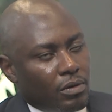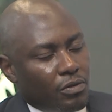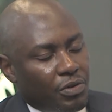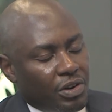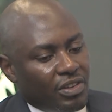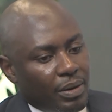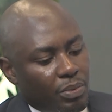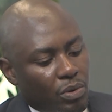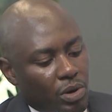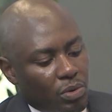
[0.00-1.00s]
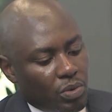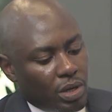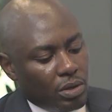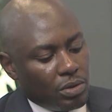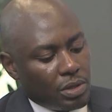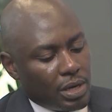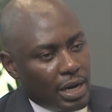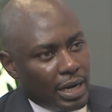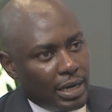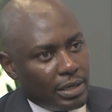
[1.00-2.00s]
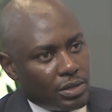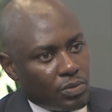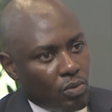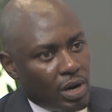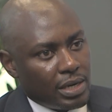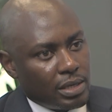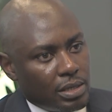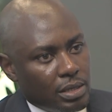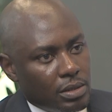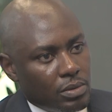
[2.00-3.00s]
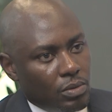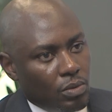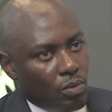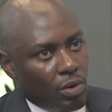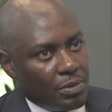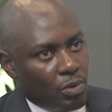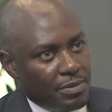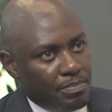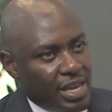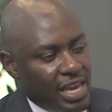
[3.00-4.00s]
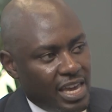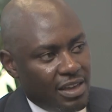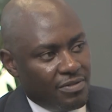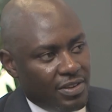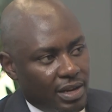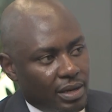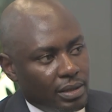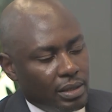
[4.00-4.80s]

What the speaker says: for example, when we look at what behavior